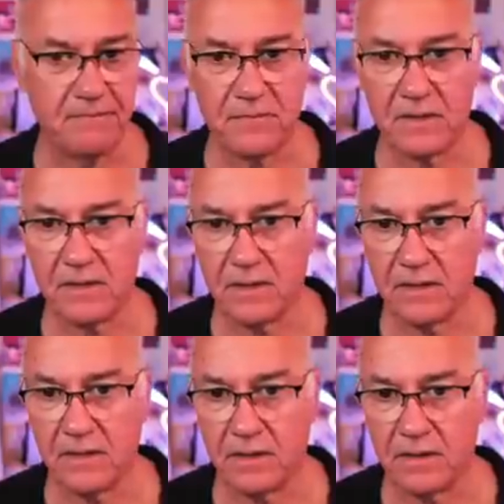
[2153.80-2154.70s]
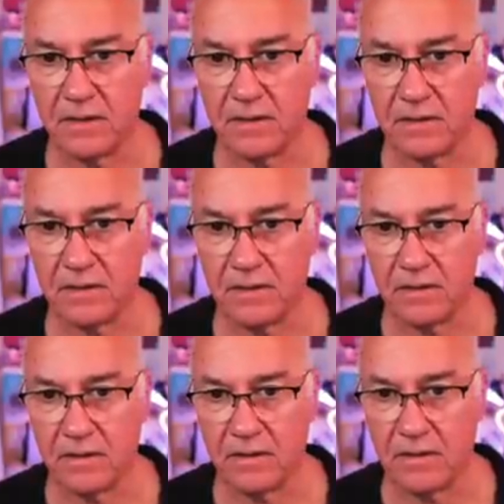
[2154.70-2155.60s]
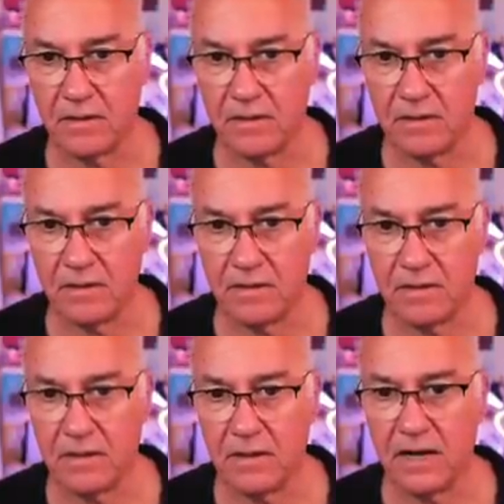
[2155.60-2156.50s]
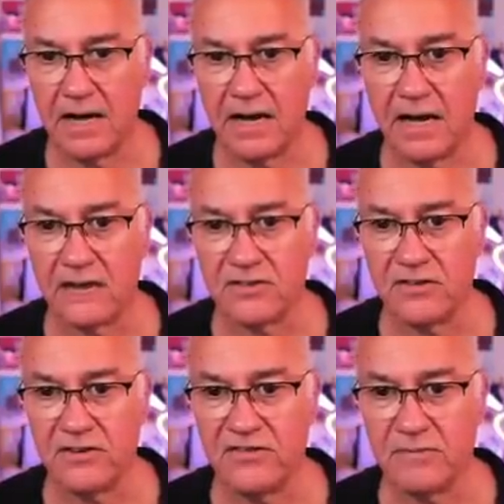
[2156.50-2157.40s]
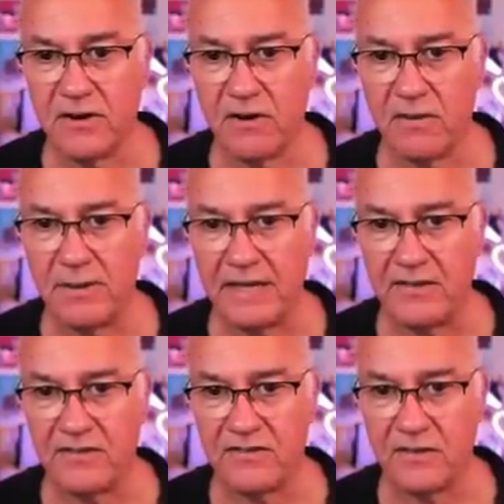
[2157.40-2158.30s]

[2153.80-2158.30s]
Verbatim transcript: Oh, and Corinne, validating. She makes her own cranberry uh-huh. sauce. With so there is there are beans.